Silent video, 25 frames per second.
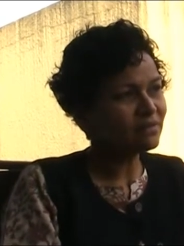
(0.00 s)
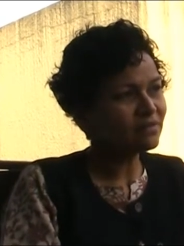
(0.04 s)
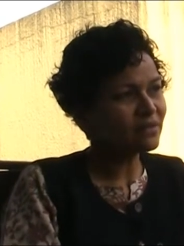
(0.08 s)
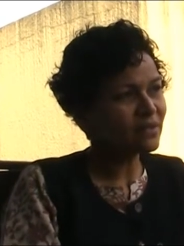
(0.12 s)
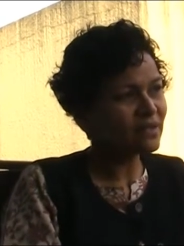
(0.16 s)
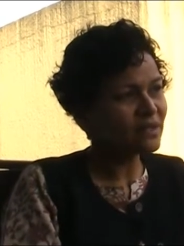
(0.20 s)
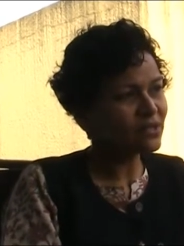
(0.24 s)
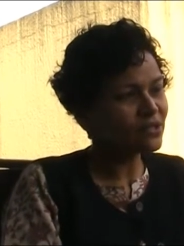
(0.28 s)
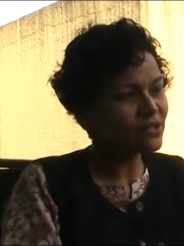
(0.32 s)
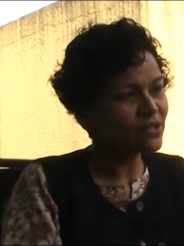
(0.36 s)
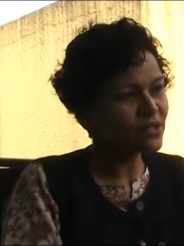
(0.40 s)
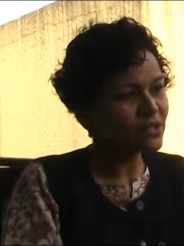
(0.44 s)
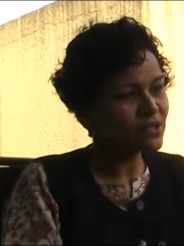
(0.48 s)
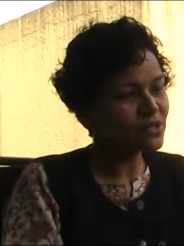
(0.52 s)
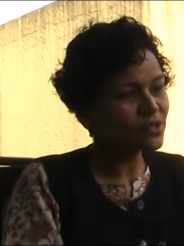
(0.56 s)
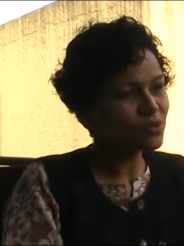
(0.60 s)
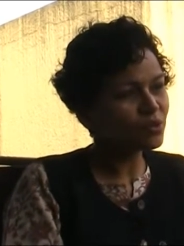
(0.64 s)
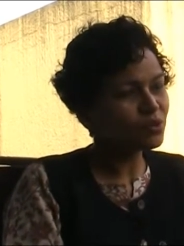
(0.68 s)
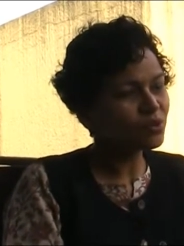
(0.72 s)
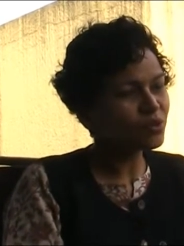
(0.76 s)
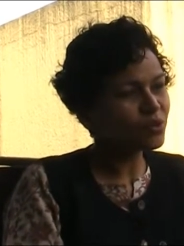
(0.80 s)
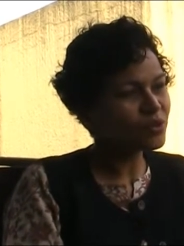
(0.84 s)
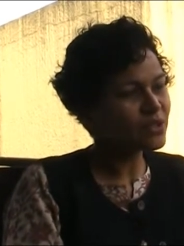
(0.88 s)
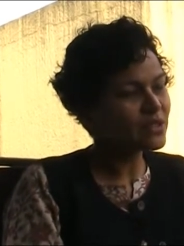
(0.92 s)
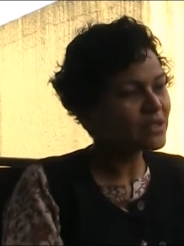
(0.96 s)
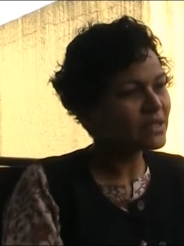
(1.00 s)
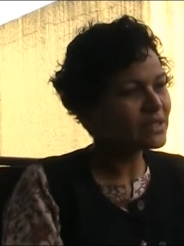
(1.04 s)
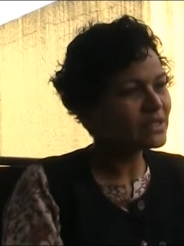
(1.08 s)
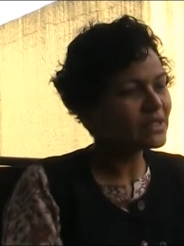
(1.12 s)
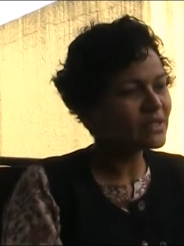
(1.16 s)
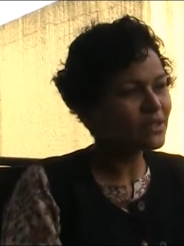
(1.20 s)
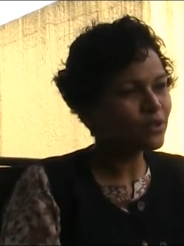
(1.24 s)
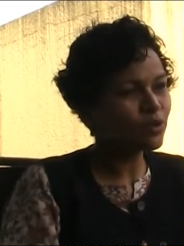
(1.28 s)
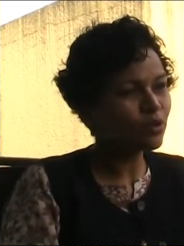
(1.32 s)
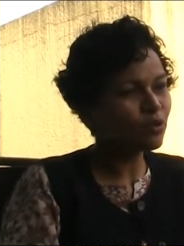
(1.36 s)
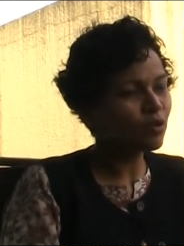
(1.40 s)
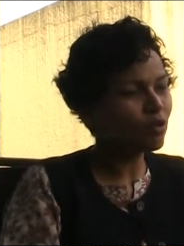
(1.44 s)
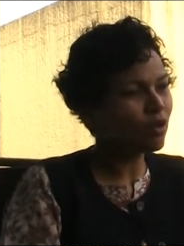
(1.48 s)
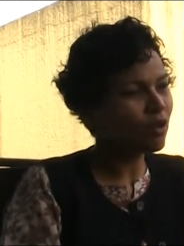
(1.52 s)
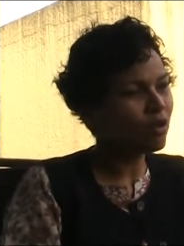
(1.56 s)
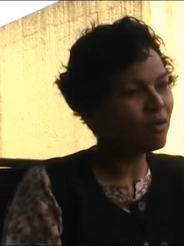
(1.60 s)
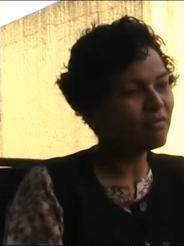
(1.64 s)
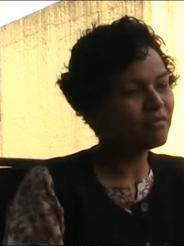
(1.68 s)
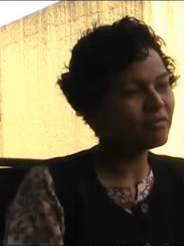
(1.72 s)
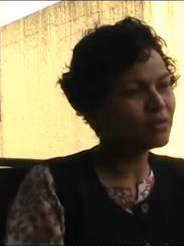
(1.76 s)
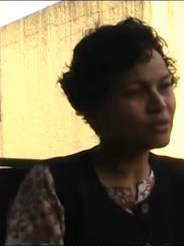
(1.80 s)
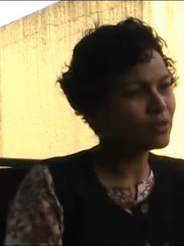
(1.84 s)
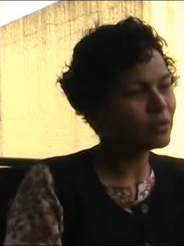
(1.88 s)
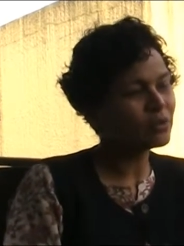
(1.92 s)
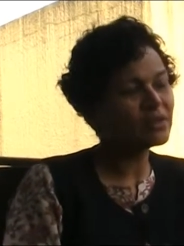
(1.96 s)
villagers who could earlier go
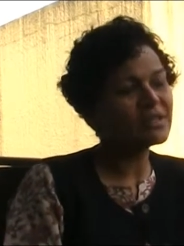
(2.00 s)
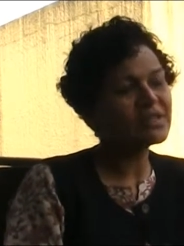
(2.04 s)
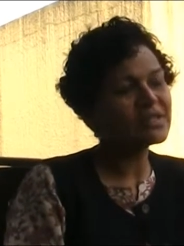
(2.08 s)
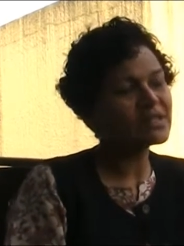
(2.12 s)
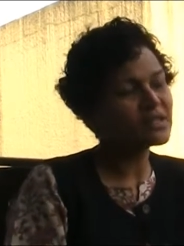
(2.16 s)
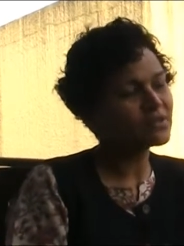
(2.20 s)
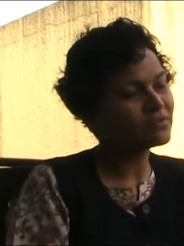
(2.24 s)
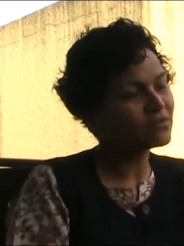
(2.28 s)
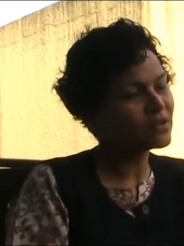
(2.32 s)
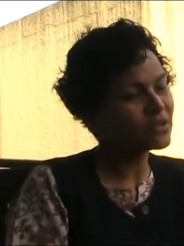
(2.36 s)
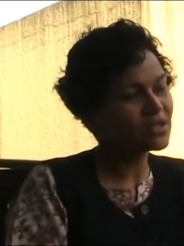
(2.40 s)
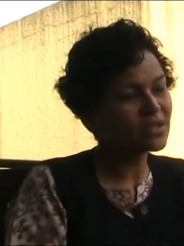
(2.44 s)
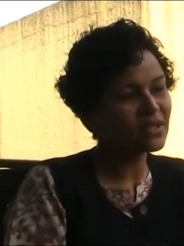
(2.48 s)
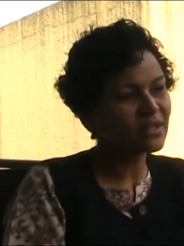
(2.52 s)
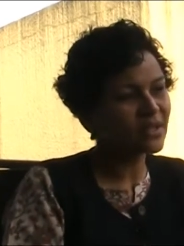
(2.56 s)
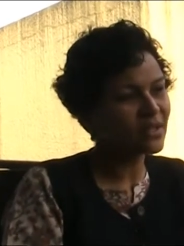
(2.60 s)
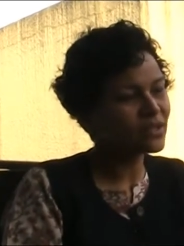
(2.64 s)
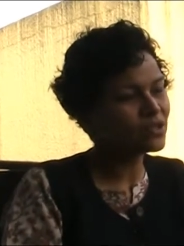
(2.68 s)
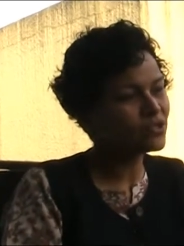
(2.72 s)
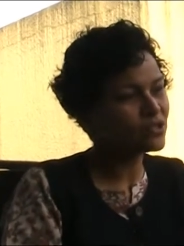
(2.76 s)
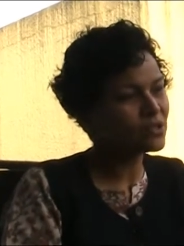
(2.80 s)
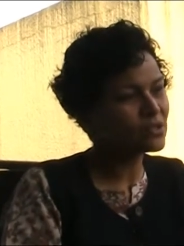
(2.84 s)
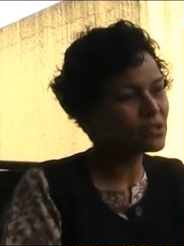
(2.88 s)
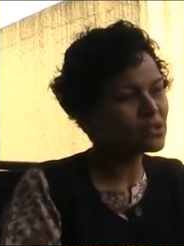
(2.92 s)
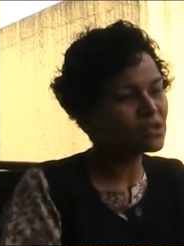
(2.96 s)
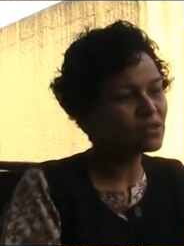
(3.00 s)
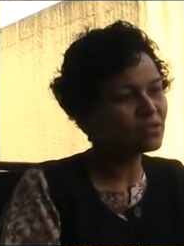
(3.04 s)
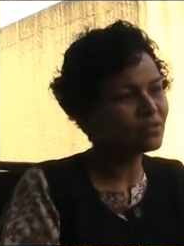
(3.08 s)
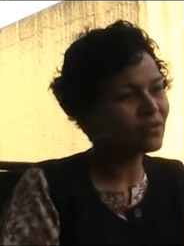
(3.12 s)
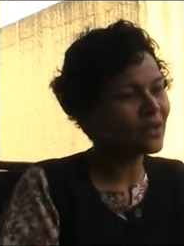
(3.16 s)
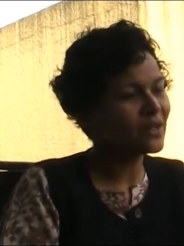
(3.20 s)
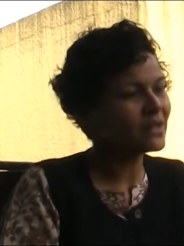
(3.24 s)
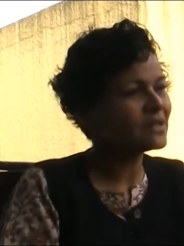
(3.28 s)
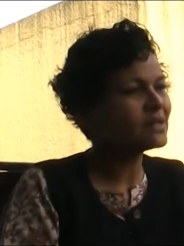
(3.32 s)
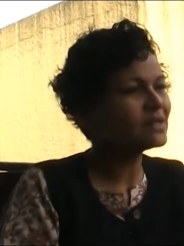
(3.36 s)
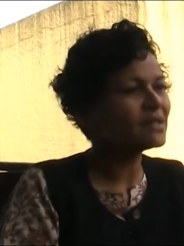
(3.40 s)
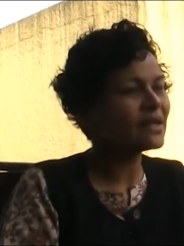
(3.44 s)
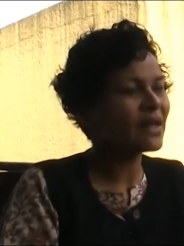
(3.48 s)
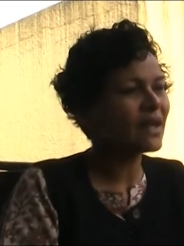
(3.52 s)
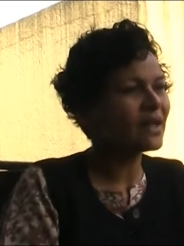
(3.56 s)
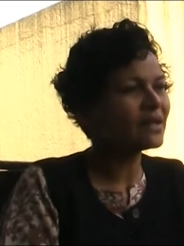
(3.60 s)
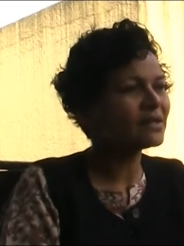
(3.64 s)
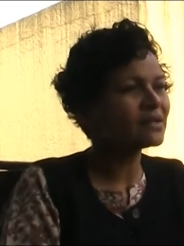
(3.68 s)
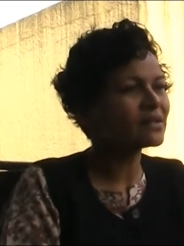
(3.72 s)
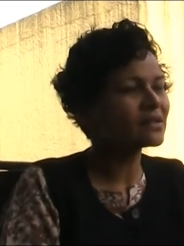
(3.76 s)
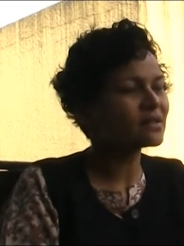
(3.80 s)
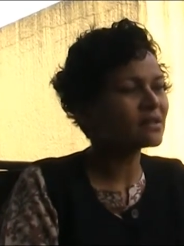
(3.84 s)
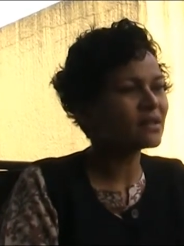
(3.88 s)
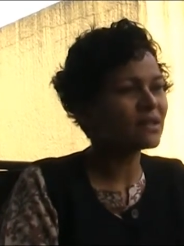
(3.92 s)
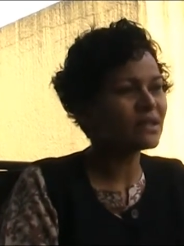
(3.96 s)
off in all these different directions find
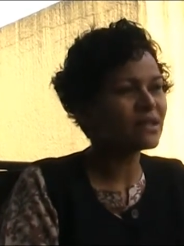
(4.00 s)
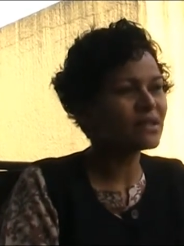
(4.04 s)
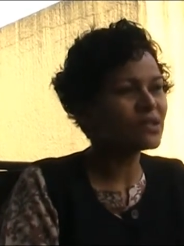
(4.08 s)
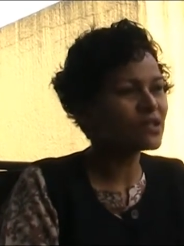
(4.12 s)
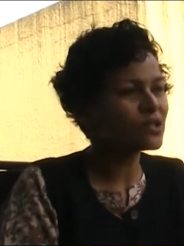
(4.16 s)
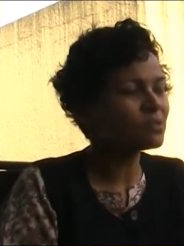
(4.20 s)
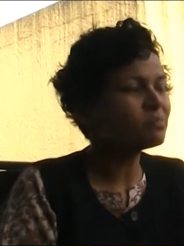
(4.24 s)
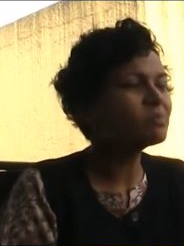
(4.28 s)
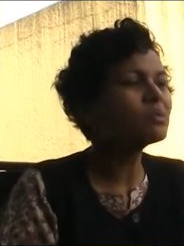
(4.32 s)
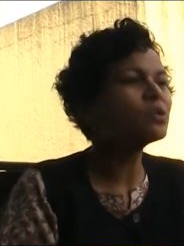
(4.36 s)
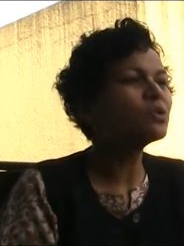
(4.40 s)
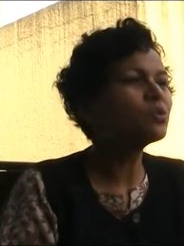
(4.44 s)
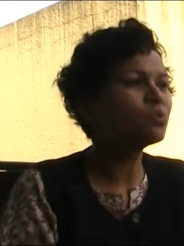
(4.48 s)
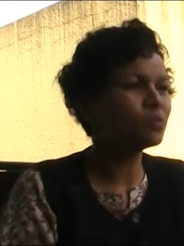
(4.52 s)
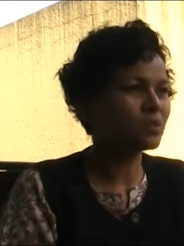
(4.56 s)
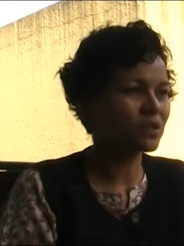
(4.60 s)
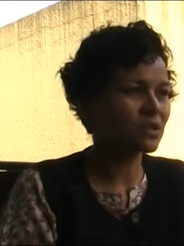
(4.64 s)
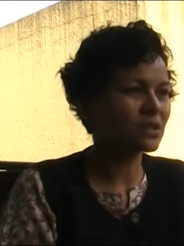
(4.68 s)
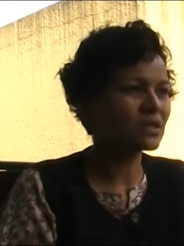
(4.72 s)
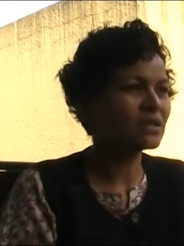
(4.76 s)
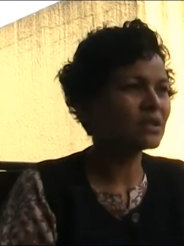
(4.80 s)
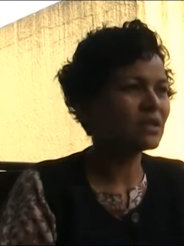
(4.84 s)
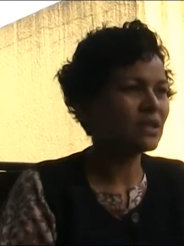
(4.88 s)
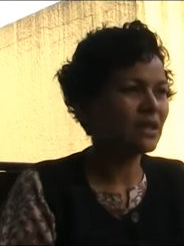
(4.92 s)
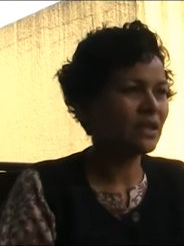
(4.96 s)
that they are just marooned.